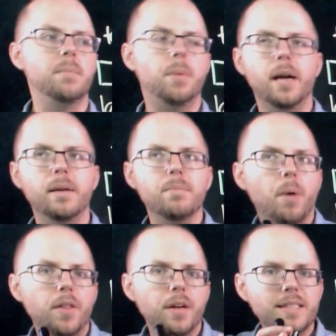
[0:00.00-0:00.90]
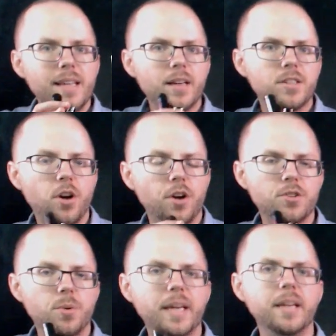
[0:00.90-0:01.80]
by, by the exact kind of
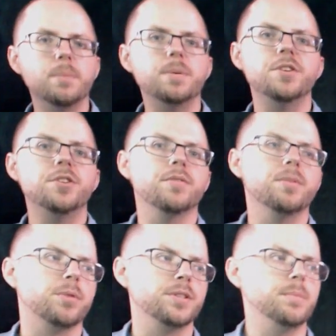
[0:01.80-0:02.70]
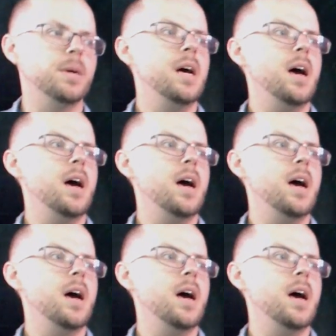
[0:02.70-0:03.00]
tweaking the position of the prism,